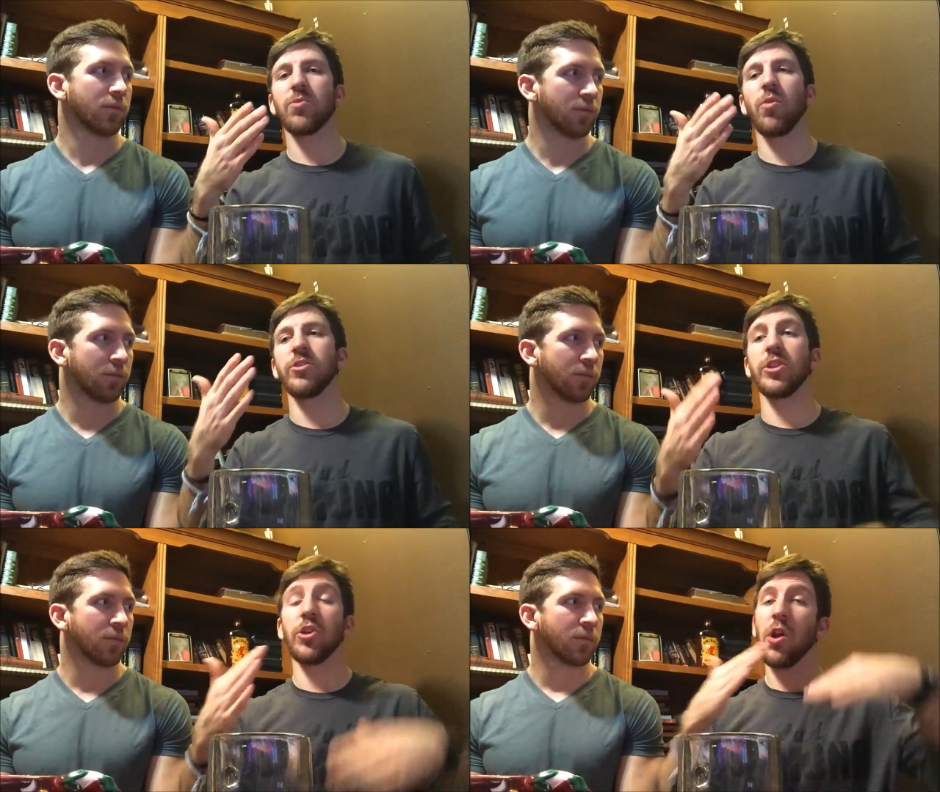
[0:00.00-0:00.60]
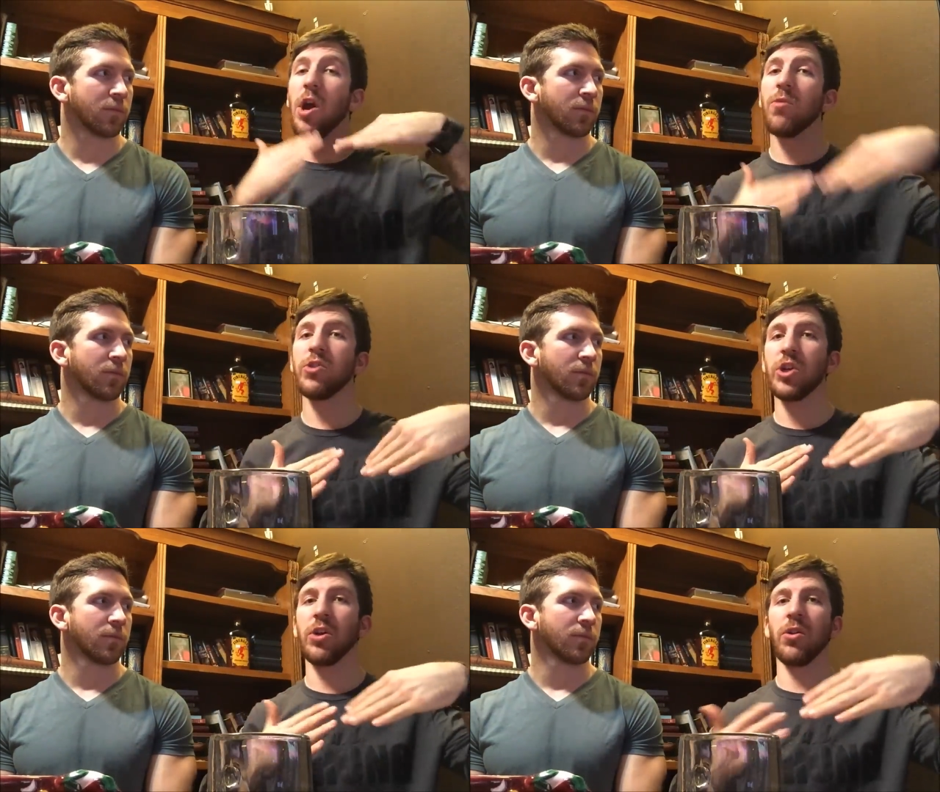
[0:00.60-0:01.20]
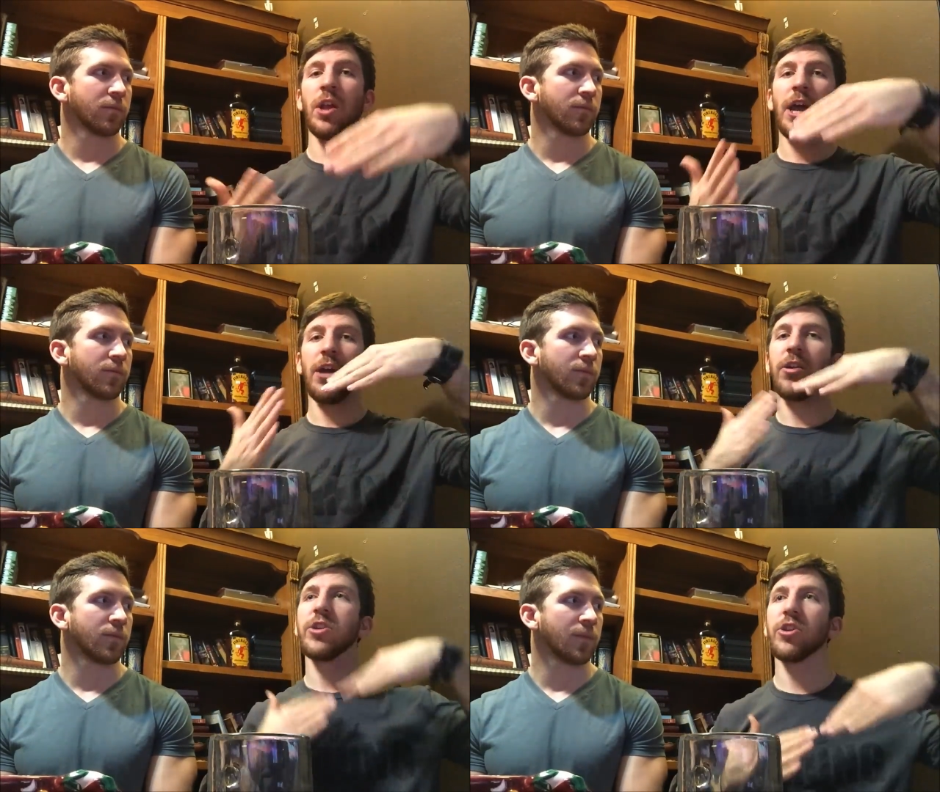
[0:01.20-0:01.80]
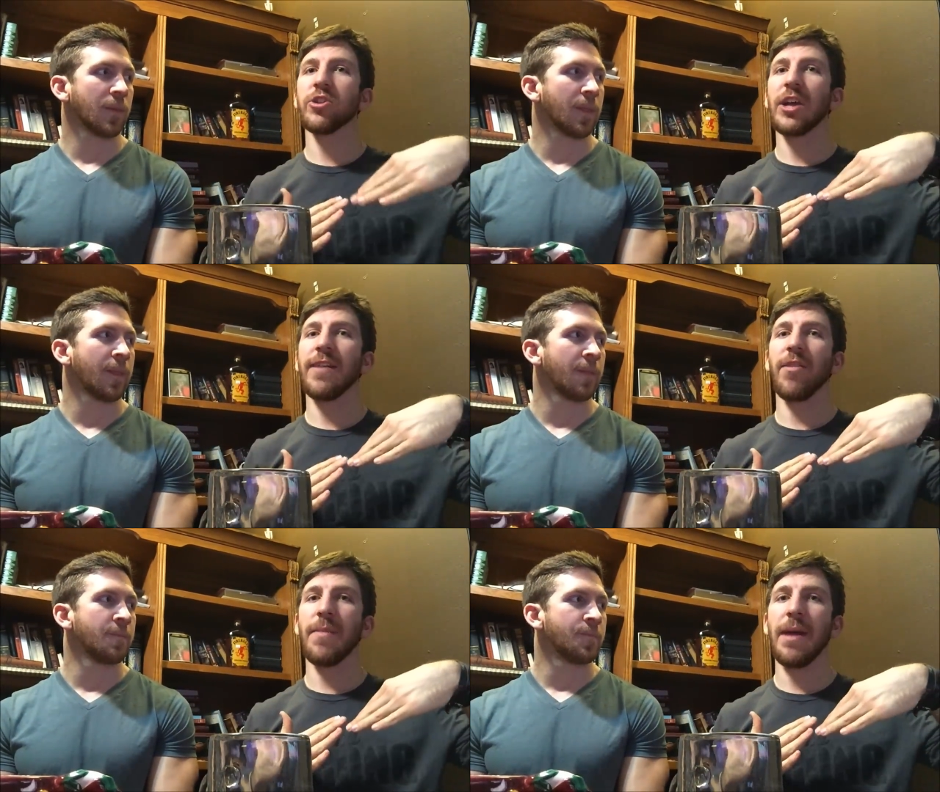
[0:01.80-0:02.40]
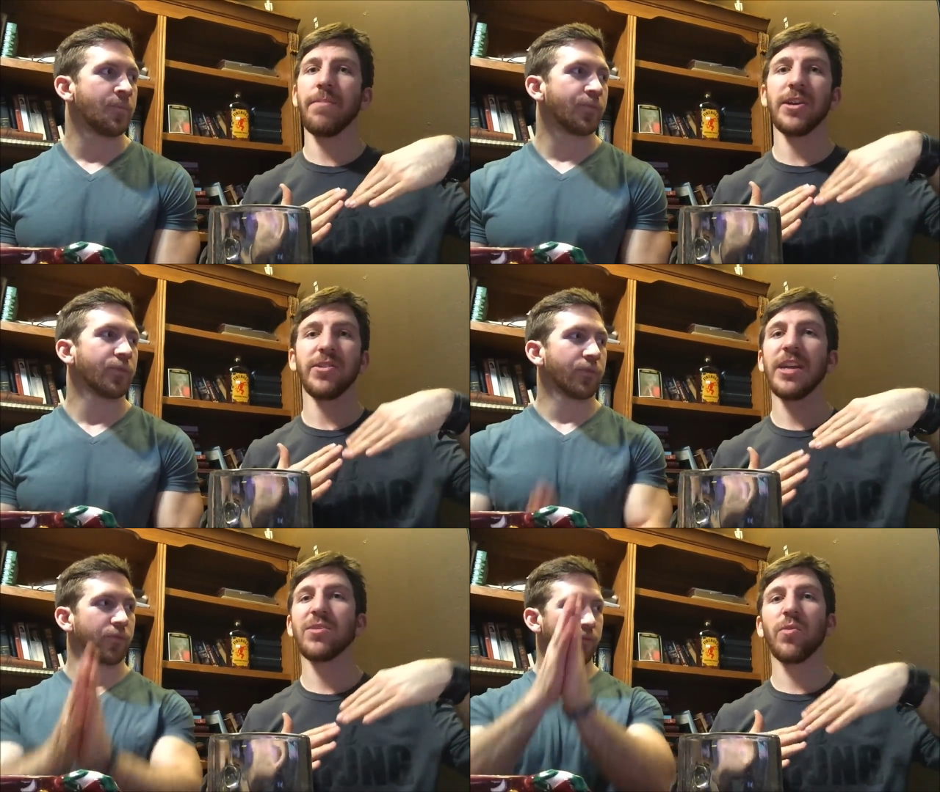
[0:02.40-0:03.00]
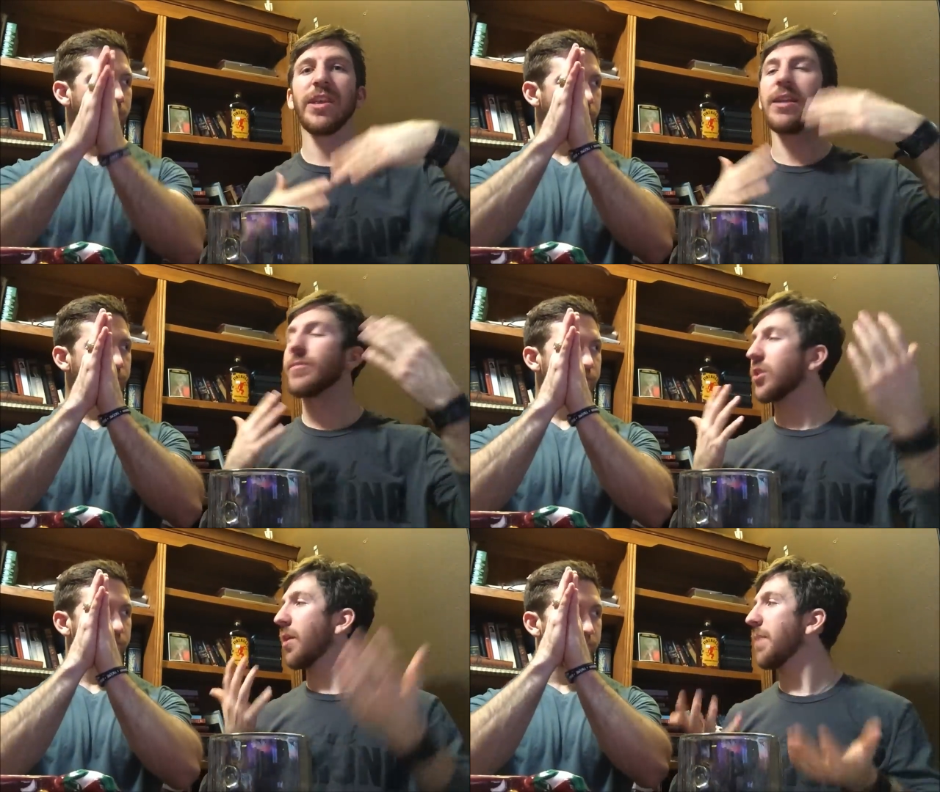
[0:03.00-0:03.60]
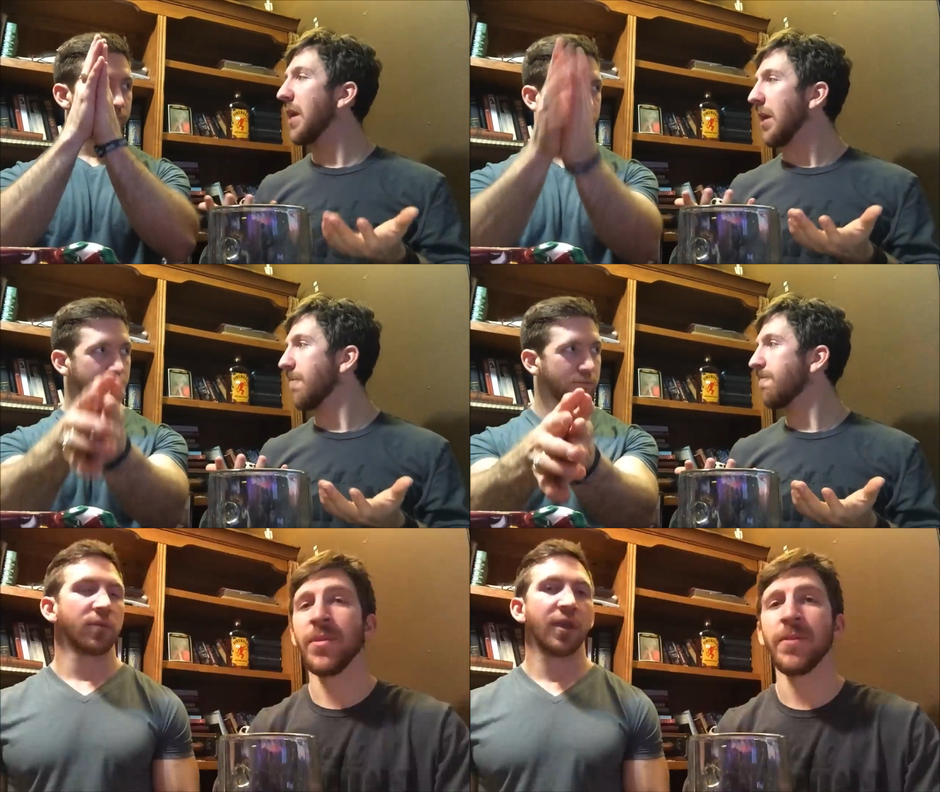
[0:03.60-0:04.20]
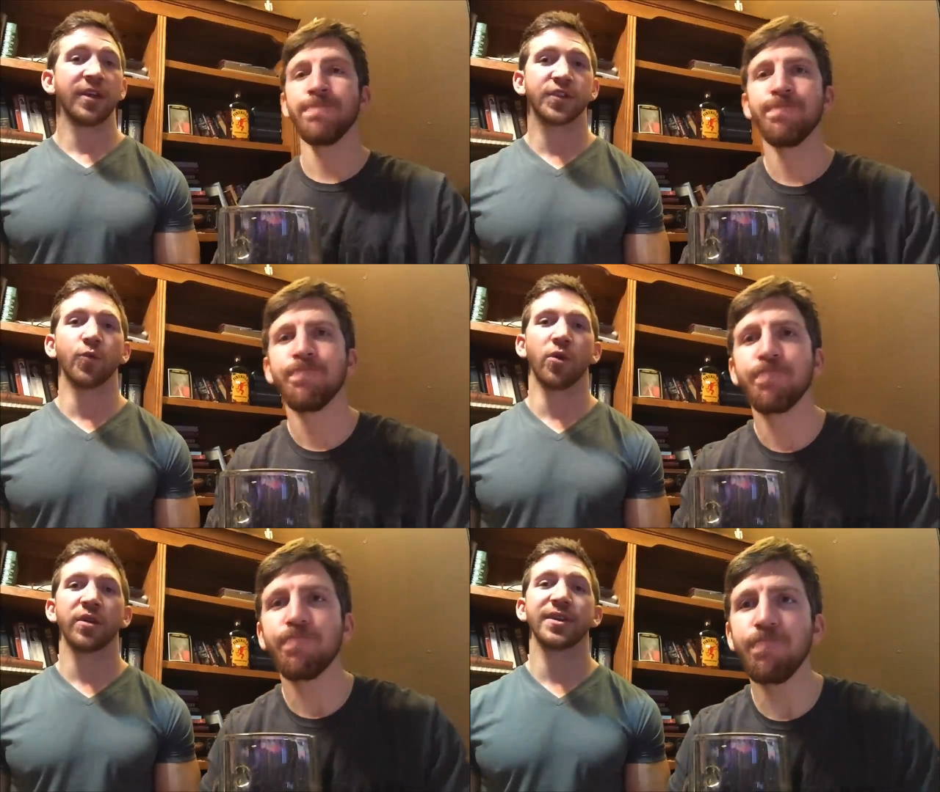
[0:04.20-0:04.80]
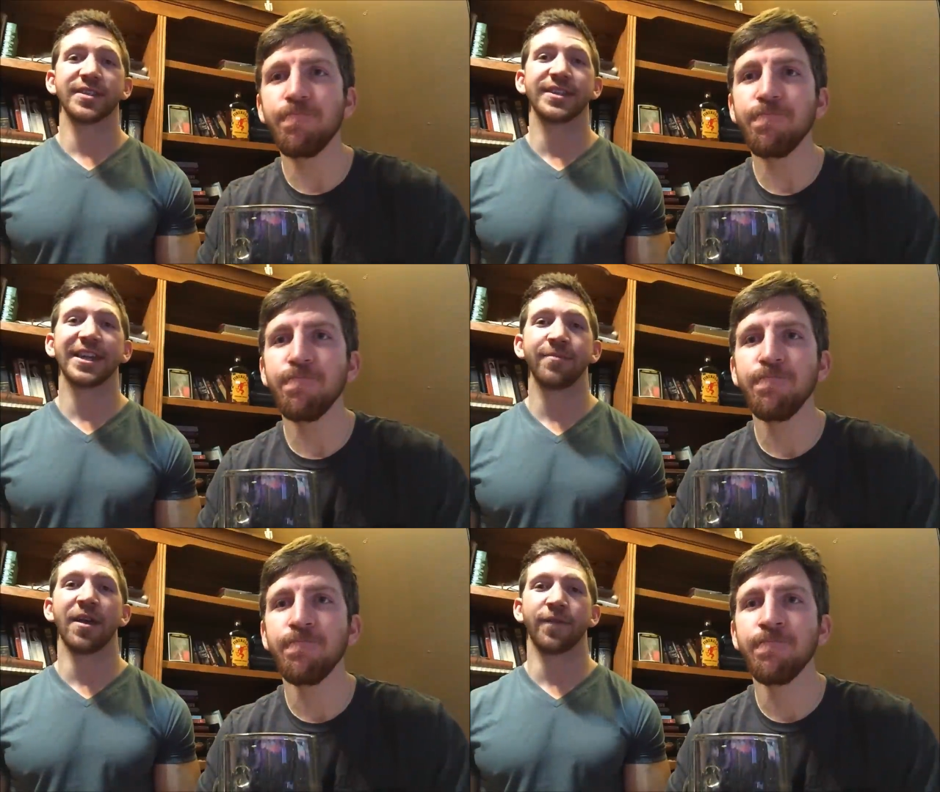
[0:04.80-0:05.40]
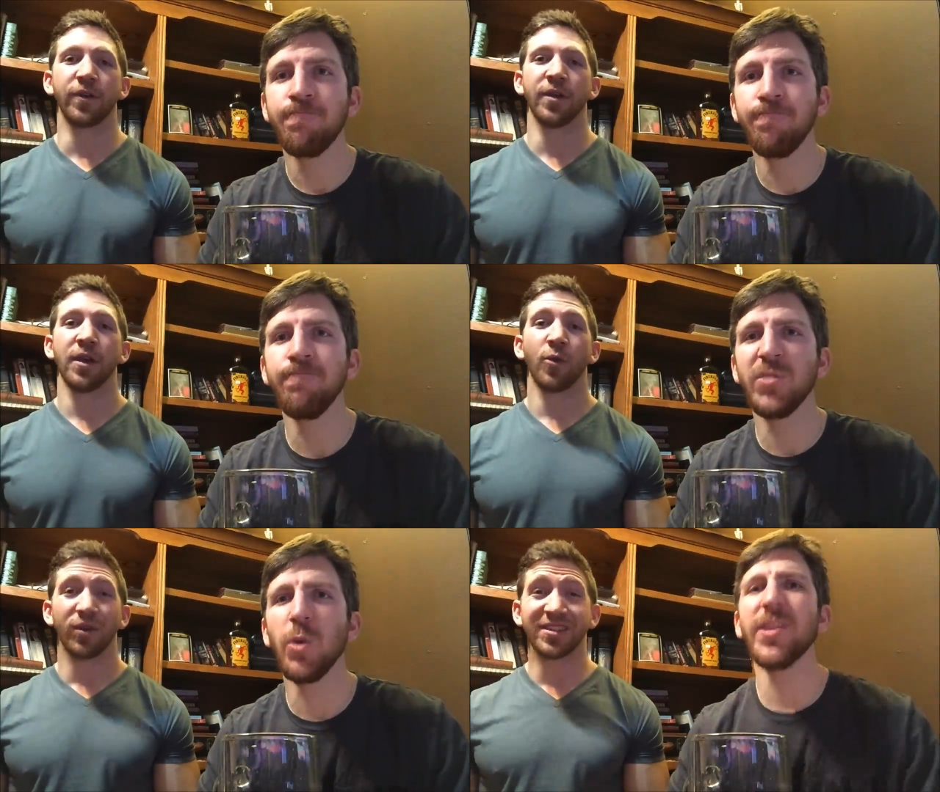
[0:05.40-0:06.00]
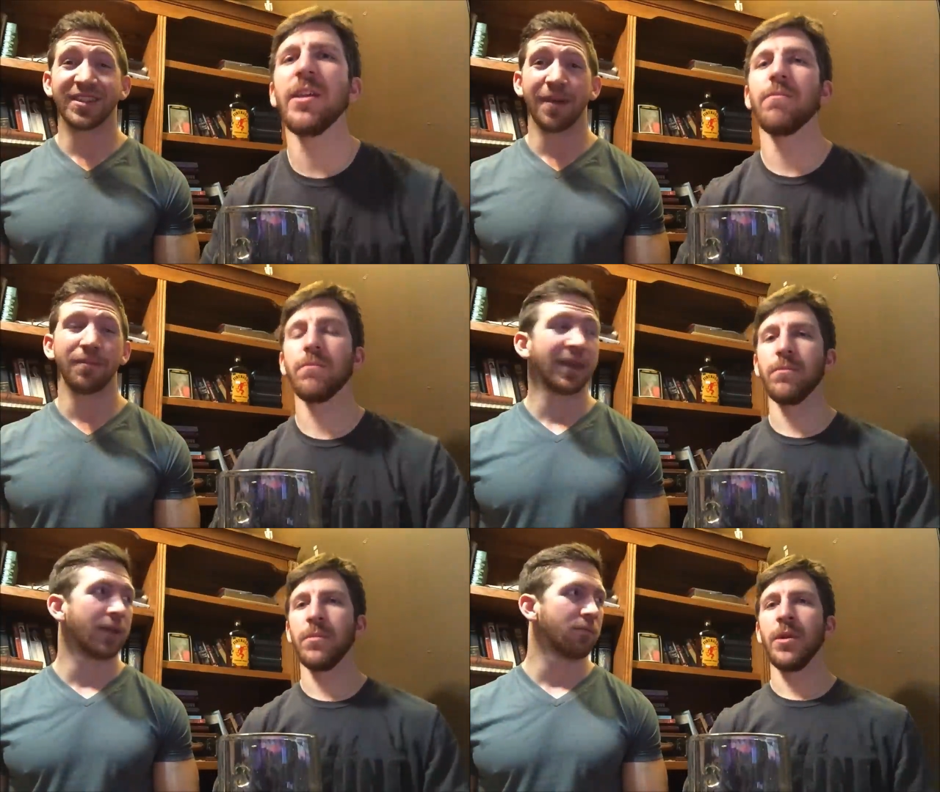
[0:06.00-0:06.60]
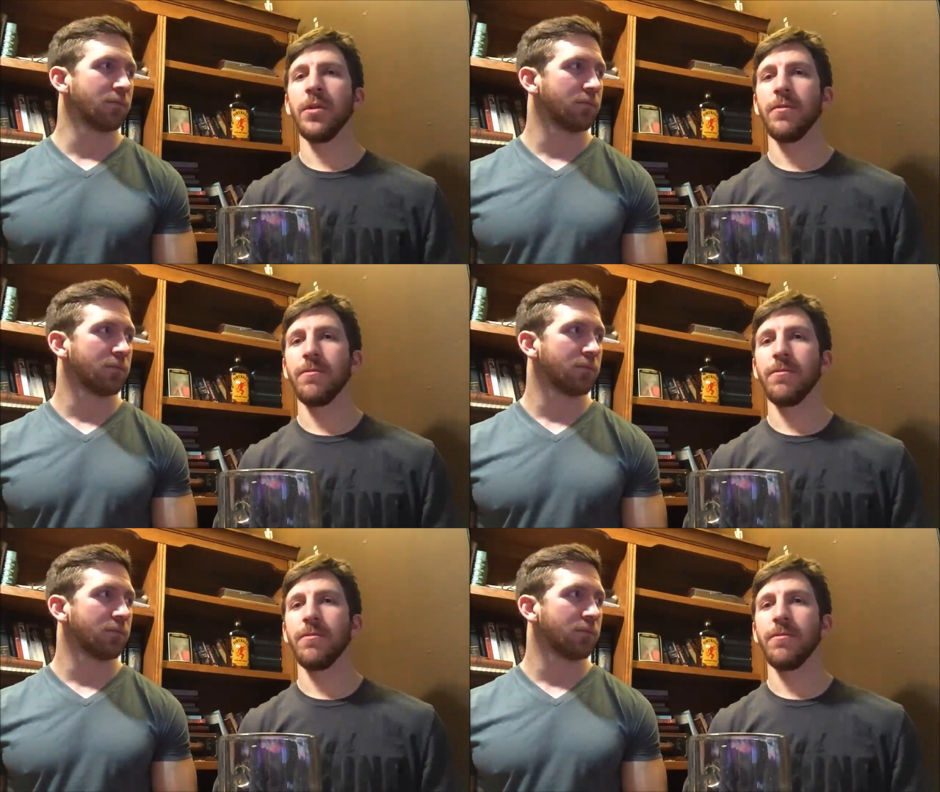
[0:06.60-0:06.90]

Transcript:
Speaker 1: place wards in your own jungle and on your side of the map because that's where the enemy's going to be. Yeah, so warding is a team effort.
Speaker 2: So what does that mean?